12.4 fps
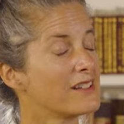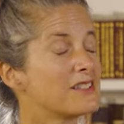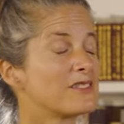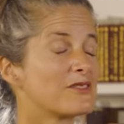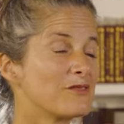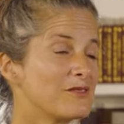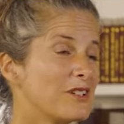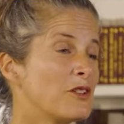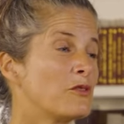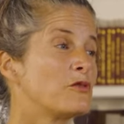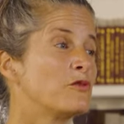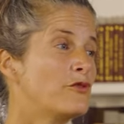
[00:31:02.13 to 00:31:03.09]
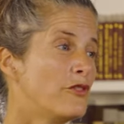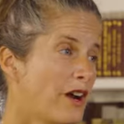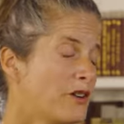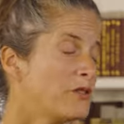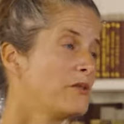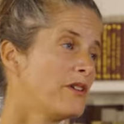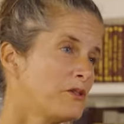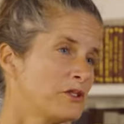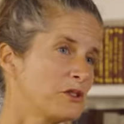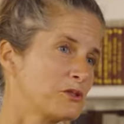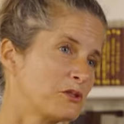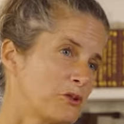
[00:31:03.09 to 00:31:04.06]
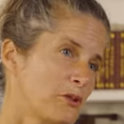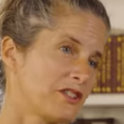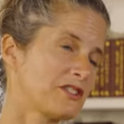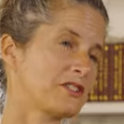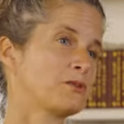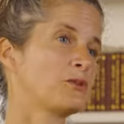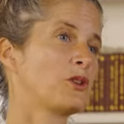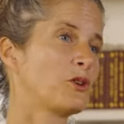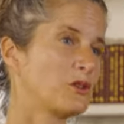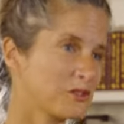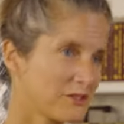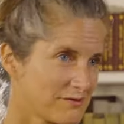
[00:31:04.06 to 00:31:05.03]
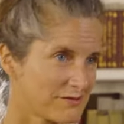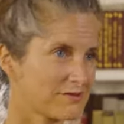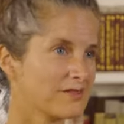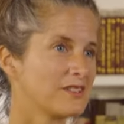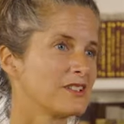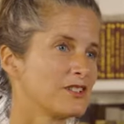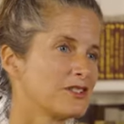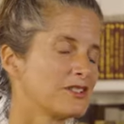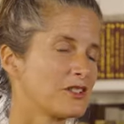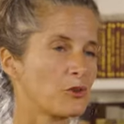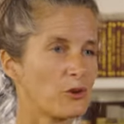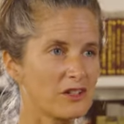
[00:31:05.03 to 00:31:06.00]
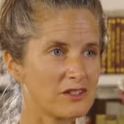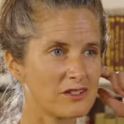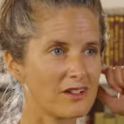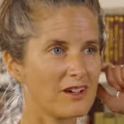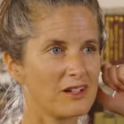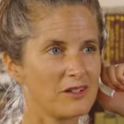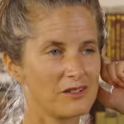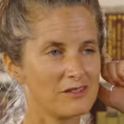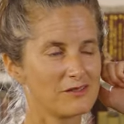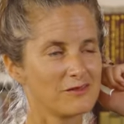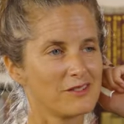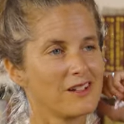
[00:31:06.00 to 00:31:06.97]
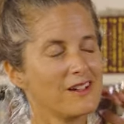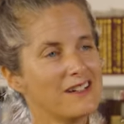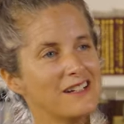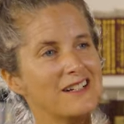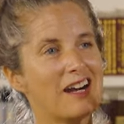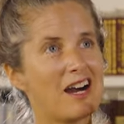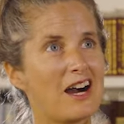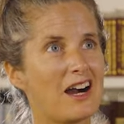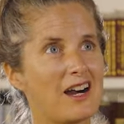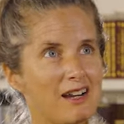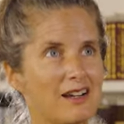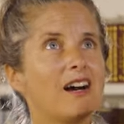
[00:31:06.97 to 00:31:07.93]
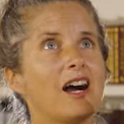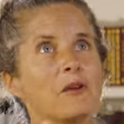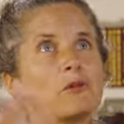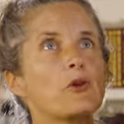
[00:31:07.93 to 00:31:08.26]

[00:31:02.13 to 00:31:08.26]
that's a very very good question because this is a question I I'm